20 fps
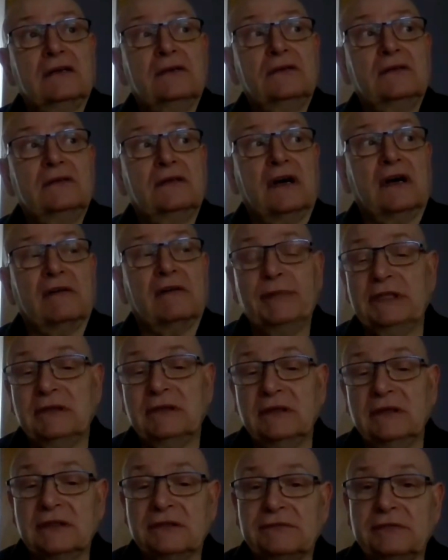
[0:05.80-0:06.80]
Well, I've been
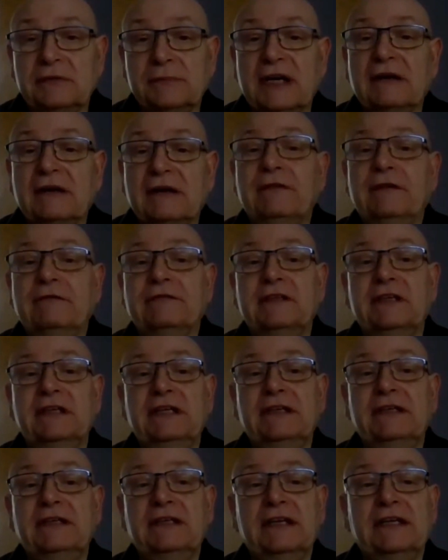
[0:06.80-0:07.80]
doing this for about
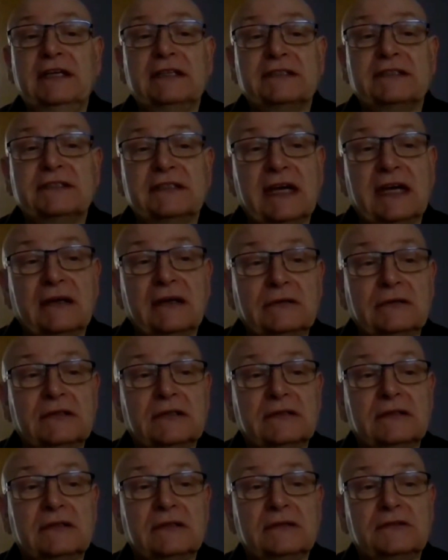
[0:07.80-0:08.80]
15 years now,
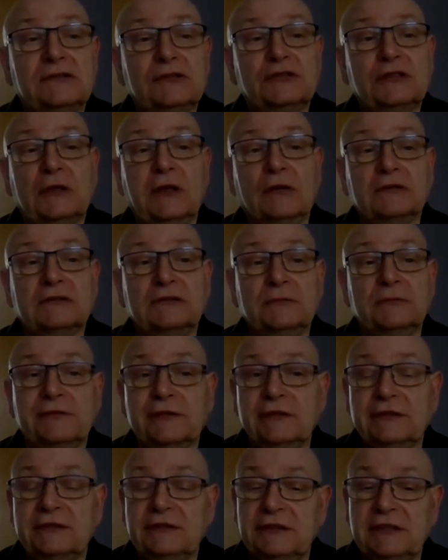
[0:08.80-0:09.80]
just clocked up
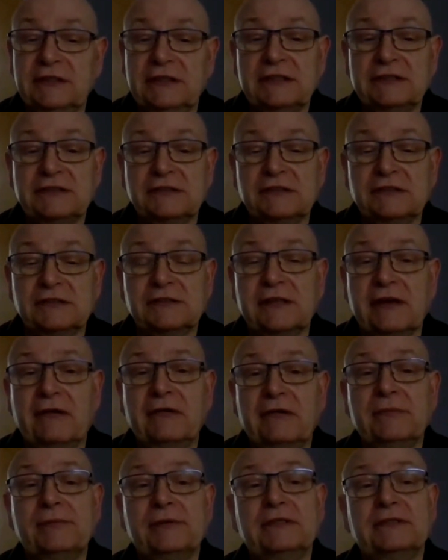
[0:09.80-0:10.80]
30 years as a
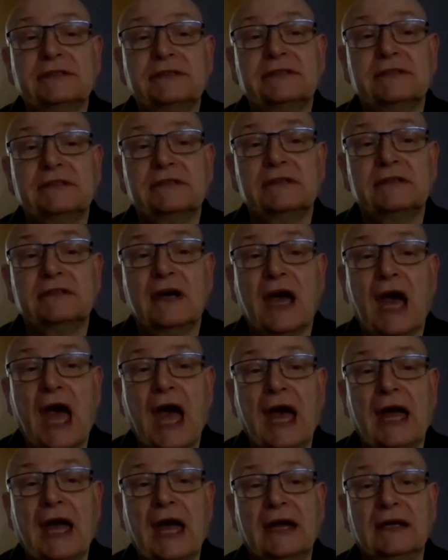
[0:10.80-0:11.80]
therapist.
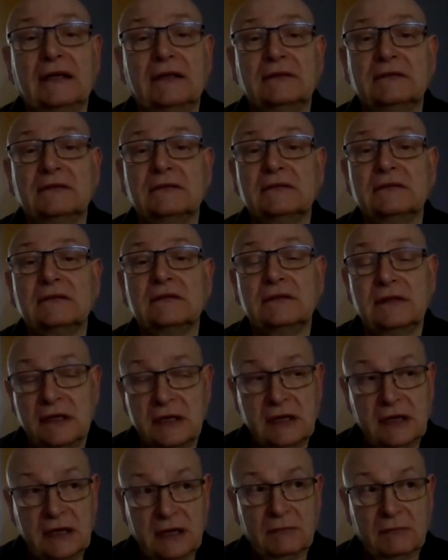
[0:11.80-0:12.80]
And
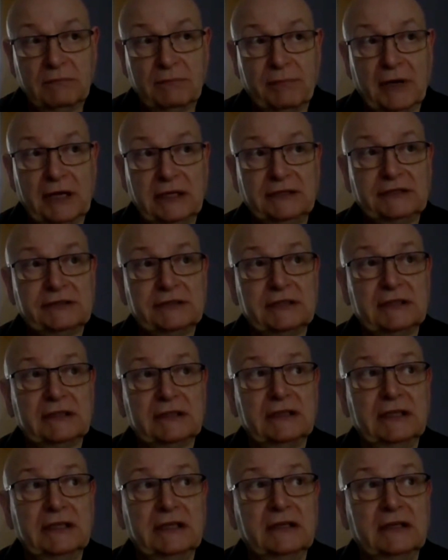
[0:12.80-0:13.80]

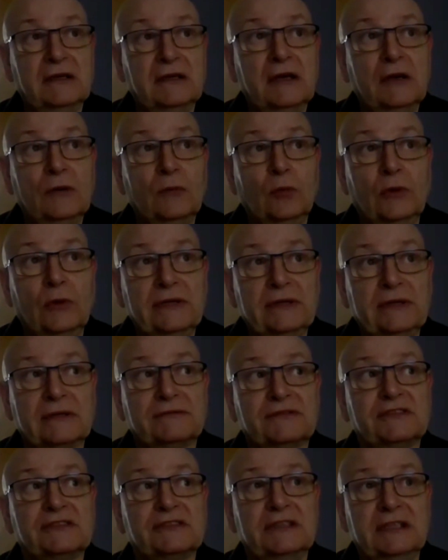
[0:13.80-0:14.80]
basically, we
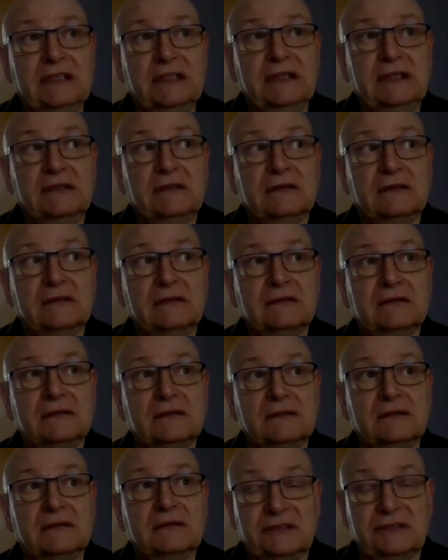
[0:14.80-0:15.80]
have seen
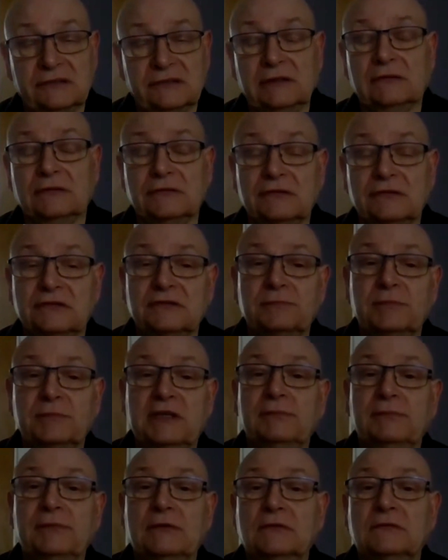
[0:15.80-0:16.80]
literally hundreds of
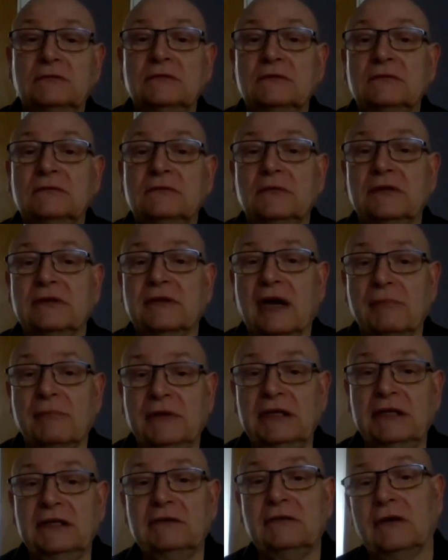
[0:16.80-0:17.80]
people with
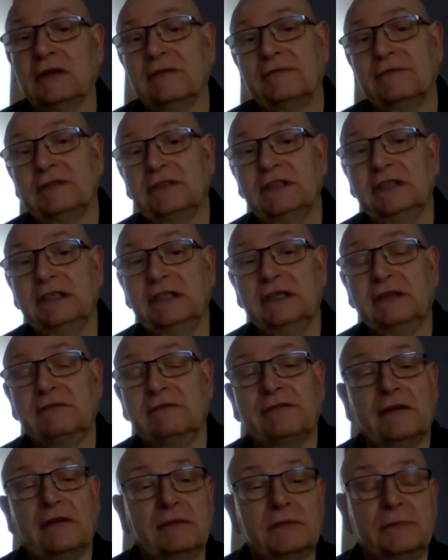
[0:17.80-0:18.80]
ME, chronic fatigue,
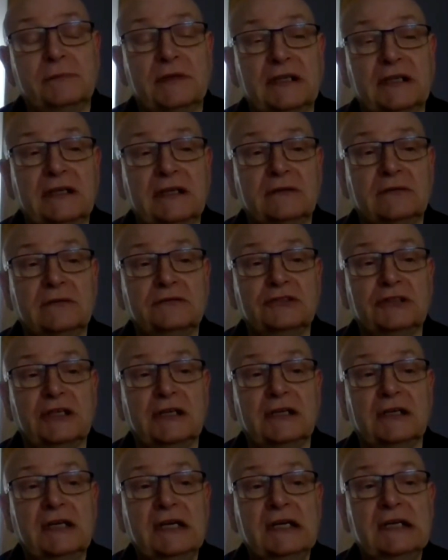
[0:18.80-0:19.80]

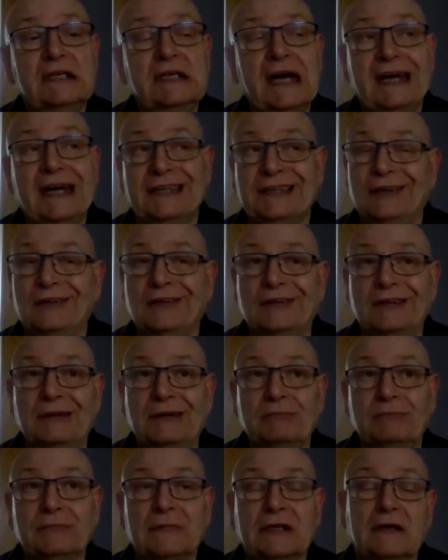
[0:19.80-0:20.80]
fibromyalgia, and
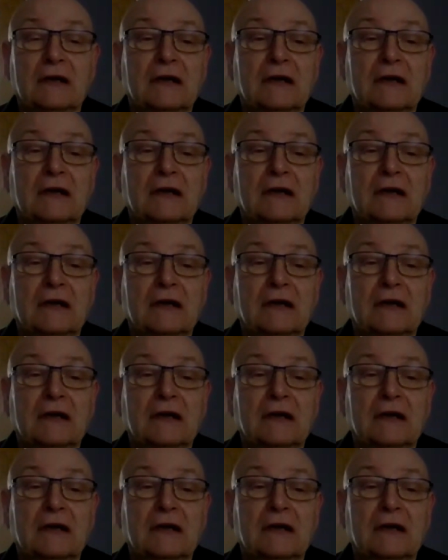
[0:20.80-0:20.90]
Lyme.